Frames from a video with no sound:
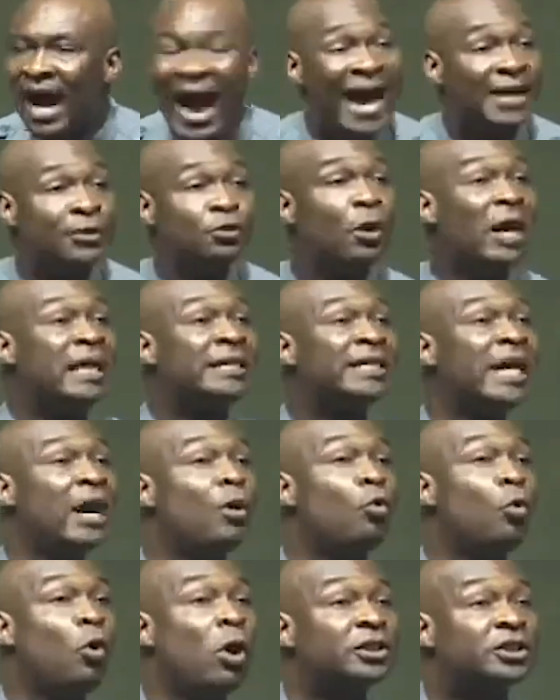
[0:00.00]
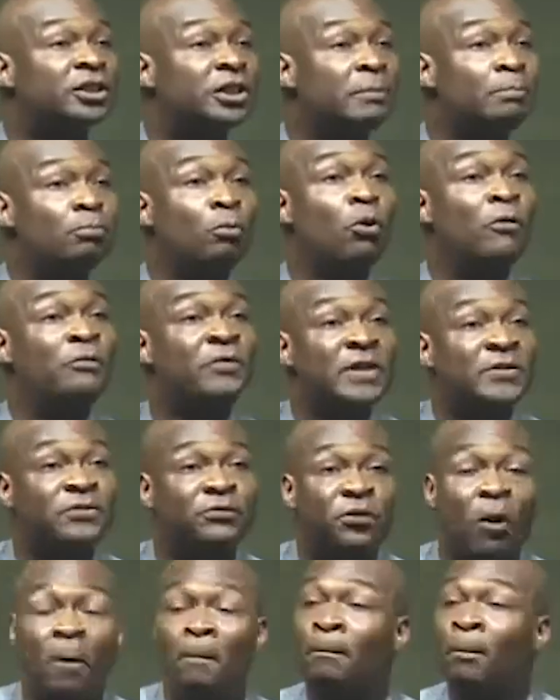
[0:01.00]
and you are there watching
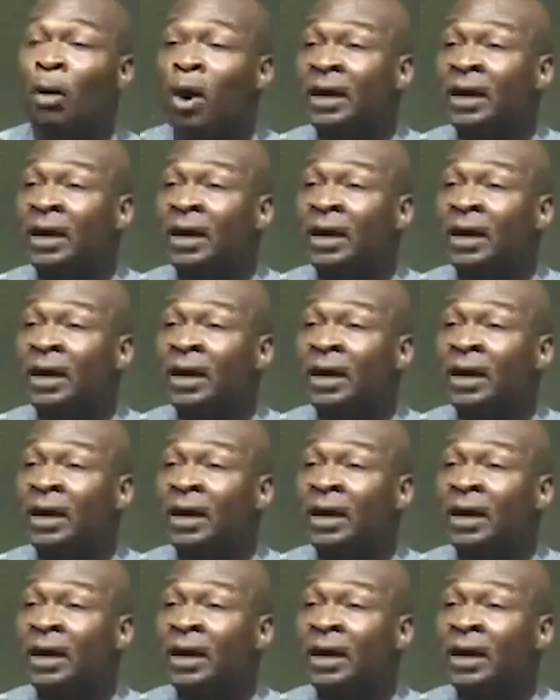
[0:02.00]
movies from